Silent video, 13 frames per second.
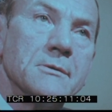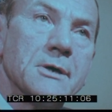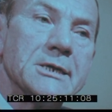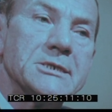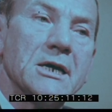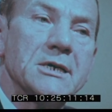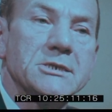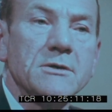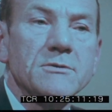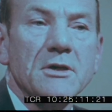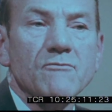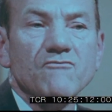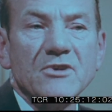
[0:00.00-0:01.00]
It's, uh, it's
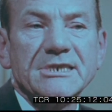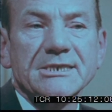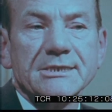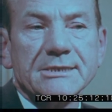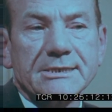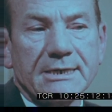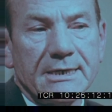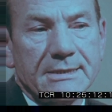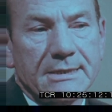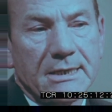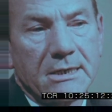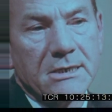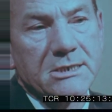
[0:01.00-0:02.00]
only in recent, uh,
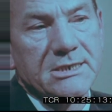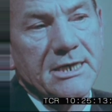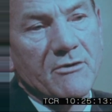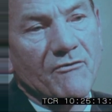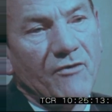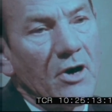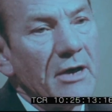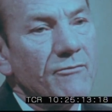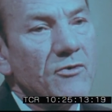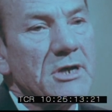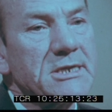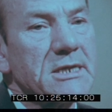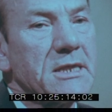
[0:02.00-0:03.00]
the last, say, five
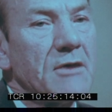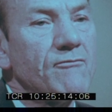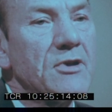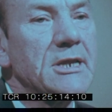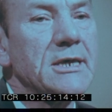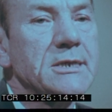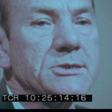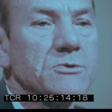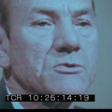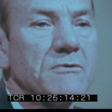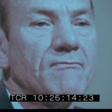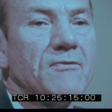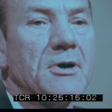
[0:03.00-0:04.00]
years, that they really
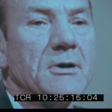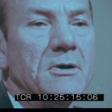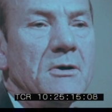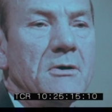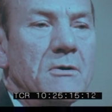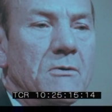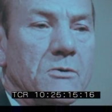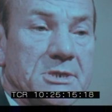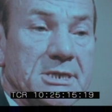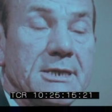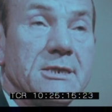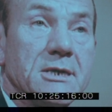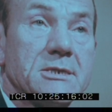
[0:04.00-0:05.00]
sort of, uh, or
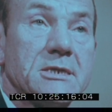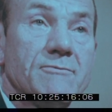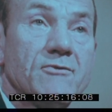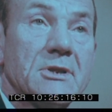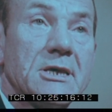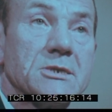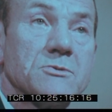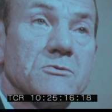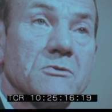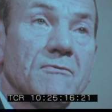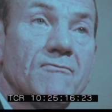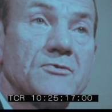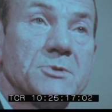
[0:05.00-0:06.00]
ten years, they really sort
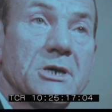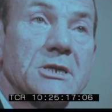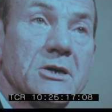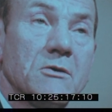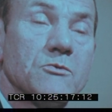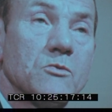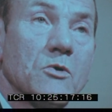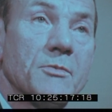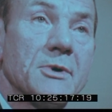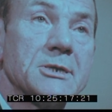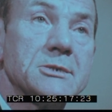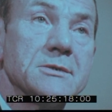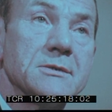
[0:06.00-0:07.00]
of tried to help the war
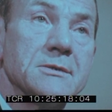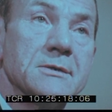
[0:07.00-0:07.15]
pensions.